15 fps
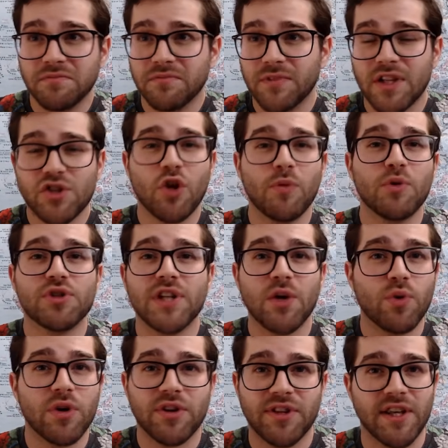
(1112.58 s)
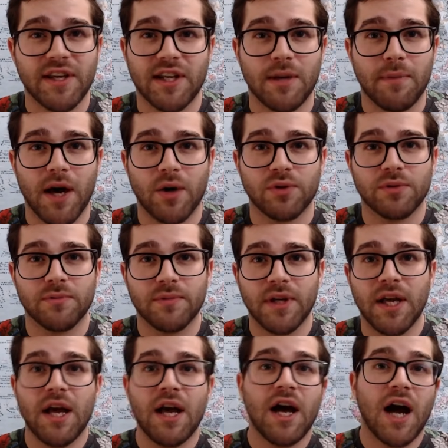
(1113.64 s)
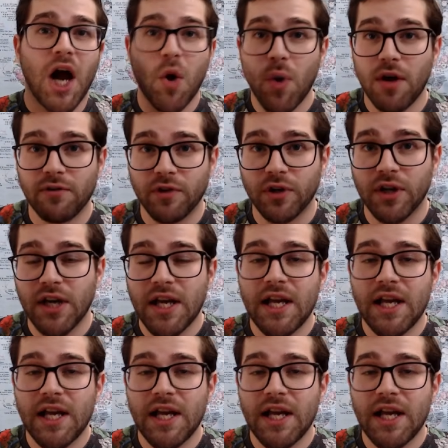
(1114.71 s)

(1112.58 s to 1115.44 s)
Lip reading: It's almost not worth thinking about. However,